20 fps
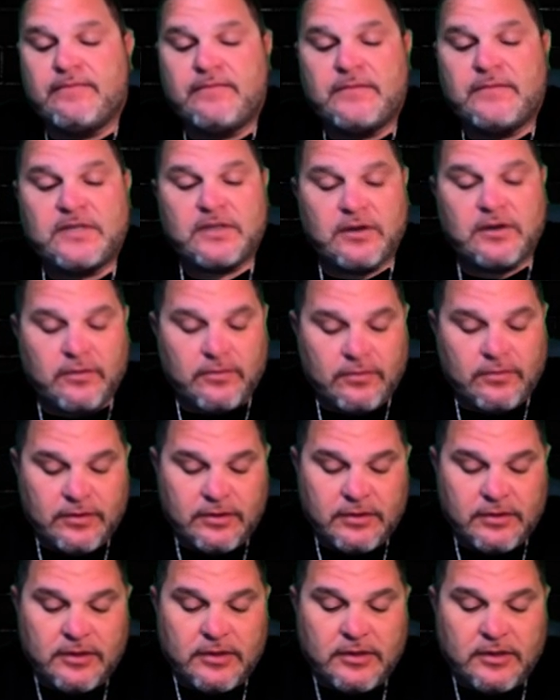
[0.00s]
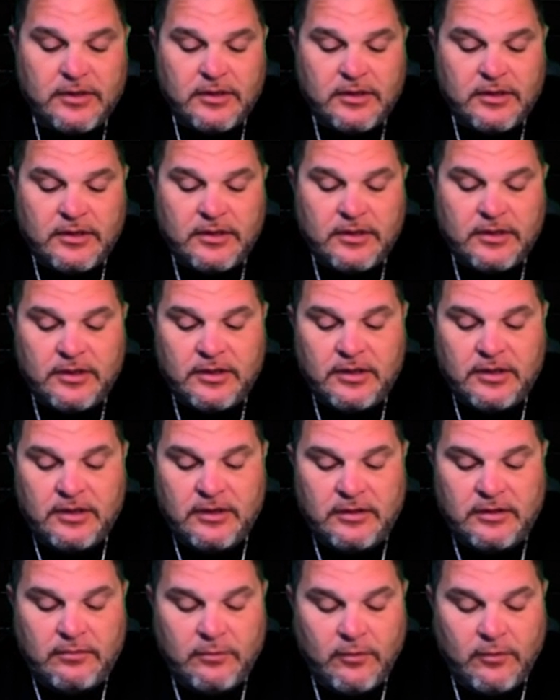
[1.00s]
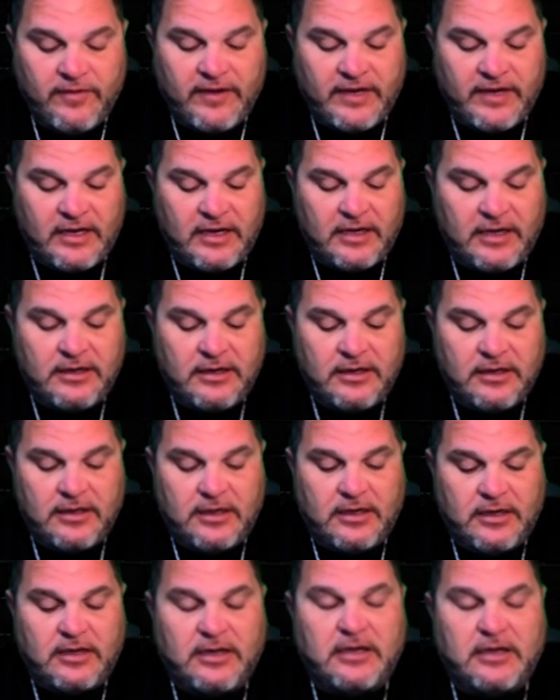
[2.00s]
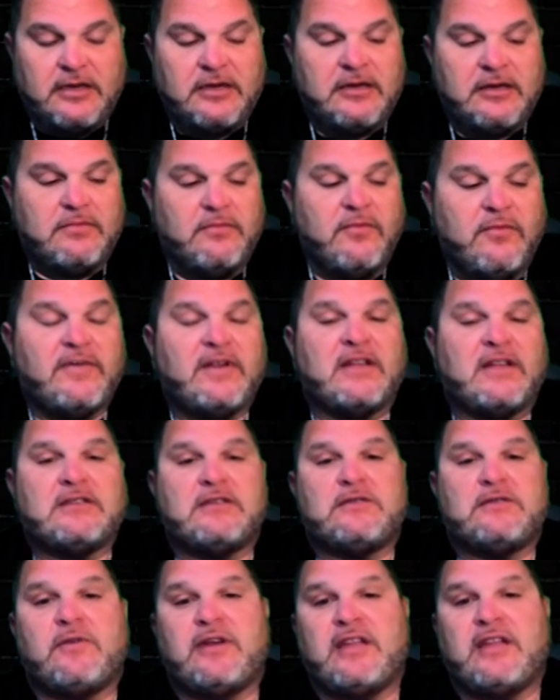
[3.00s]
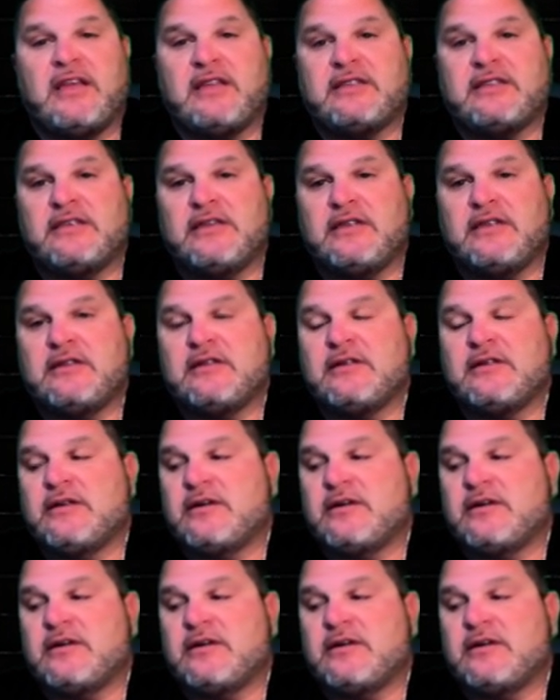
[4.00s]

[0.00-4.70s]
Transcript: So moving on to 2018